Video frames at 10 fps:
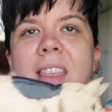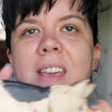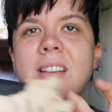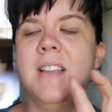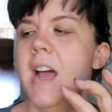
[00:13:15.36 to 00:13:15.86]

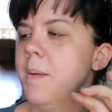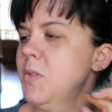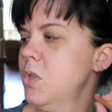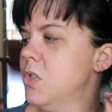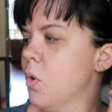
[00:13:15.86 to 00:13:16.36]
think he's an
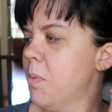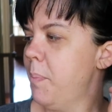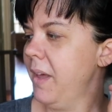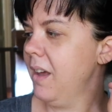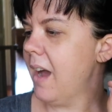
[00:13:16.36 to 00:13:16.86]
absolutely adorable
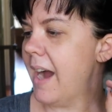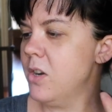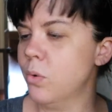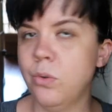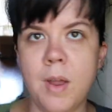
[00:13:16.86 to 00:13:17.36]
pig. I
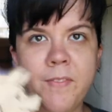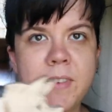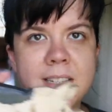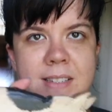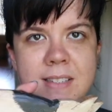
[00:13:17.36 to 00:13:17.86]
don't
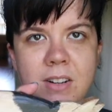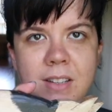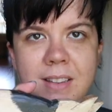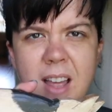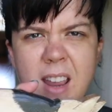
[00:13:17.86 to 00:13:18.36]

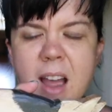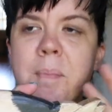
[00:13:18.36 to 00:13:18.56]
necessarily like,